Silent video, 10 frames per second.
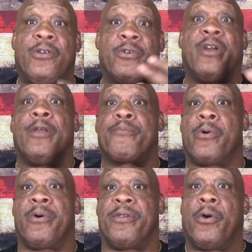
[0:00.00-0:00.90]
You get a
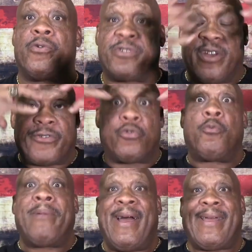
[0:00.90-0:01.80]
broken nose, you get 2
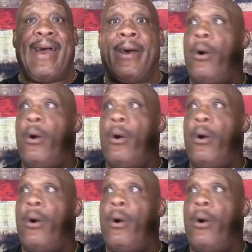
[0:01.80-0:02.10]
black eyes,